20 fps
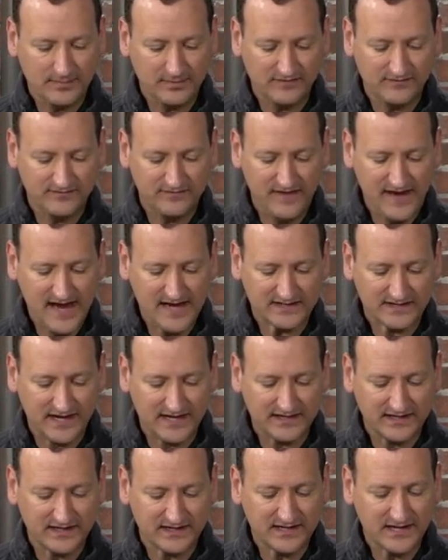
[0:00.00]
In fact, I
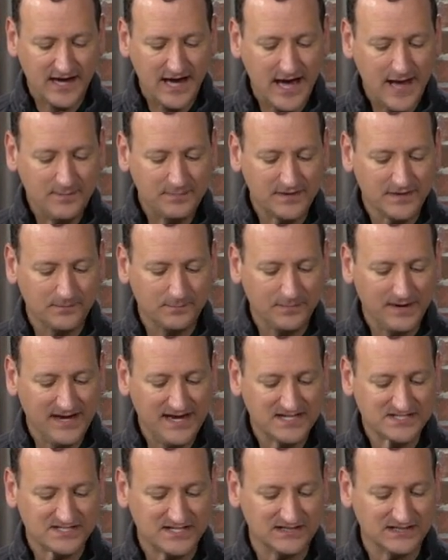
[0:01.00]
can copy and
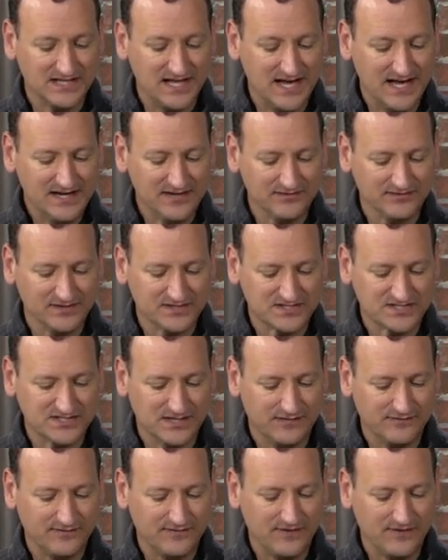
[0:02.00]
paste a lot of this stuff.